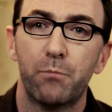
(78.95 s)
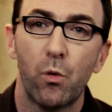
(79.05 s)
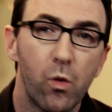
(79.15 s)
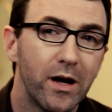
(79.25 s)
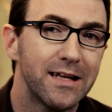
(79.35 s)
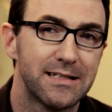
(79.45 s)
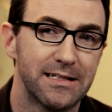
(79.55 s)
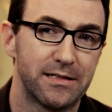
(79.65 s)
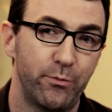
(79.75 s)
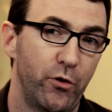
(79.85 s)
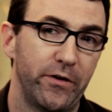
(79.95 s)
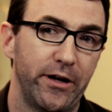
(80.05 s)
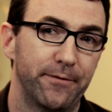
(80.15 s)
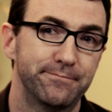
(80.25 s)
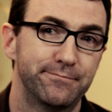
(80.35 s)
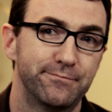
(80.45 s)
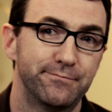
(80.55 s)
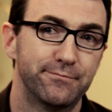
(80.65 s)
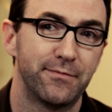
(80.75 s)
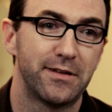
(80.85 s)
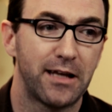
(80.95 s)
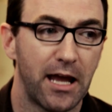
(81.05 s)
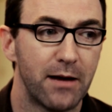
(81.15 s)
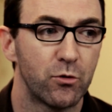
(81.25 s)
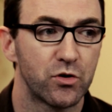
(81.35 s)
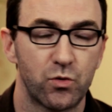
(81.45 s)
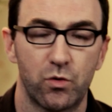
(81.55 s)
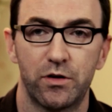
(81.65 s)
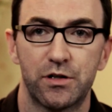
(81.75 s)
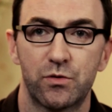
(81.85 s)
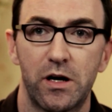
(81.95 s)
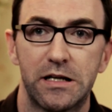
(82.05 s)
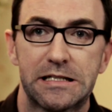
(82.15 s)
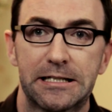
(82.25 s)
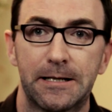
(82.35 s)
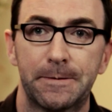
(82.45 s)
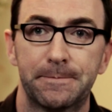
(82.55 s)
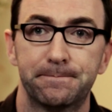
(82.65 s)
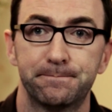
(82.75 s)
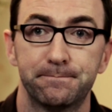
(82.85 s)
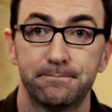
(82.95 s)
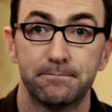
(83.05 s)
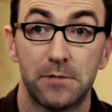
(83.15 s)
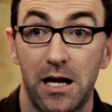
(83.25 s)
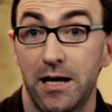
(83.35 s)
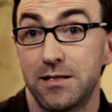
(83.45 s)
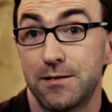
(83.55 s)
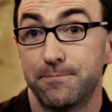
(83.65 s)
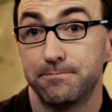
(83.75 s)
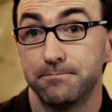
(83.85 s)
But what is this movie? The Gamer's Dorkness Rising. Guys?